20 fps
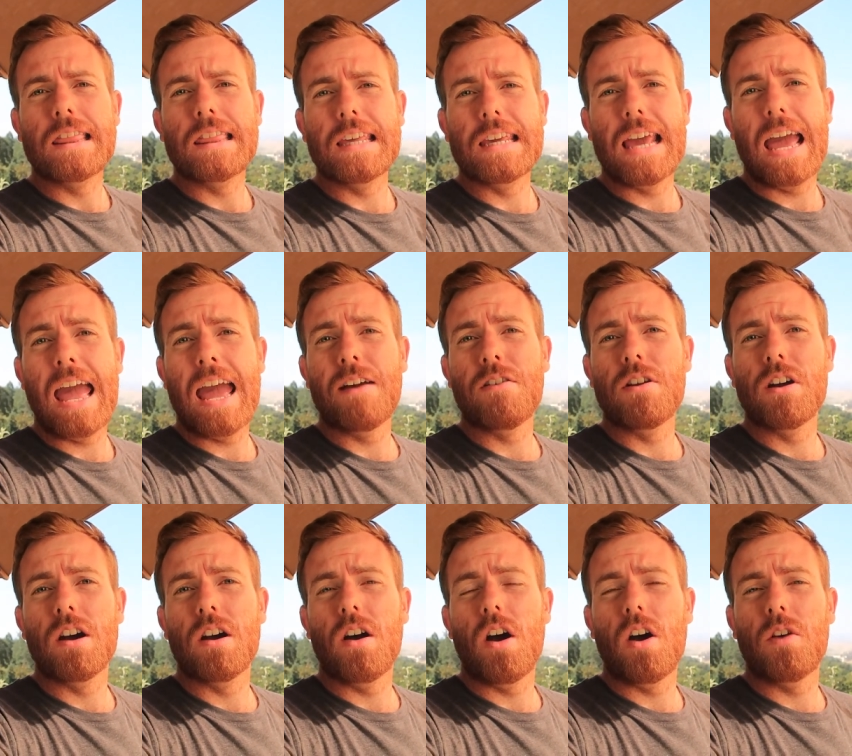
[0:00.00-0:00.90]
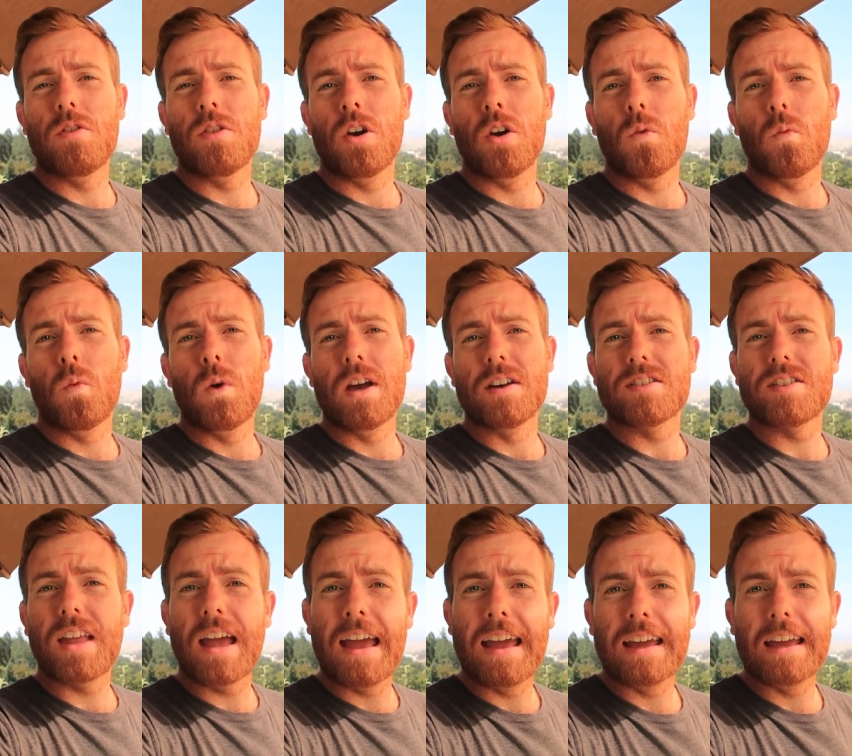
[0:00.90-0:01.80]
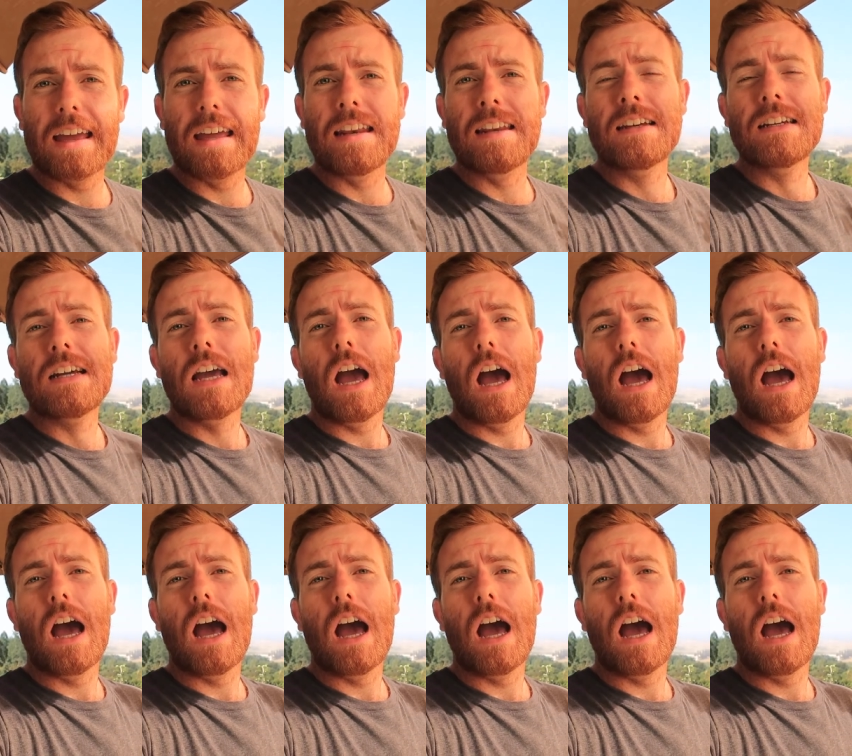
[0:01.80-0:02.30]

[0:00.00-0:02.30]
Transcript: the area that we are staying in.